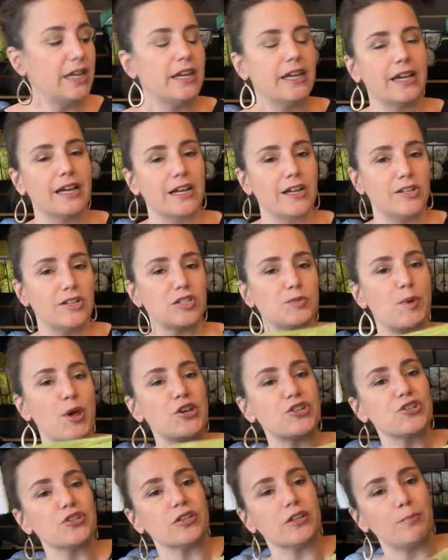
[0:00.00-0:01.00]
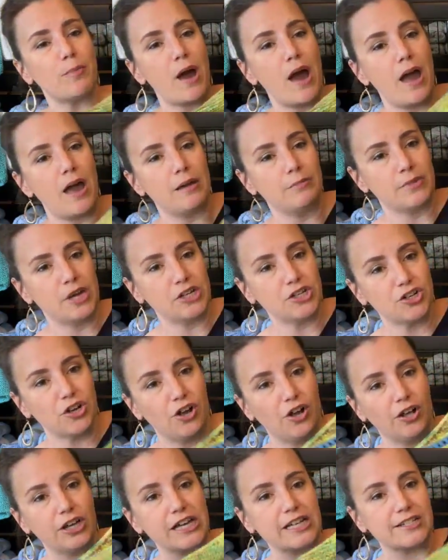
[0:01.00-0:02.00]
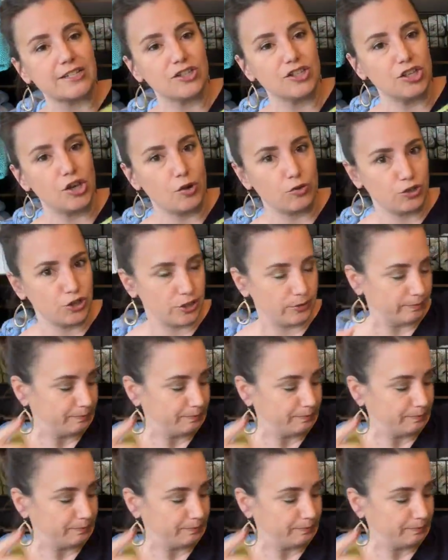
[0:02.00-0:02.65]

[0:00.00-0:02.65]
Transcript: and especially by my shawl, It's the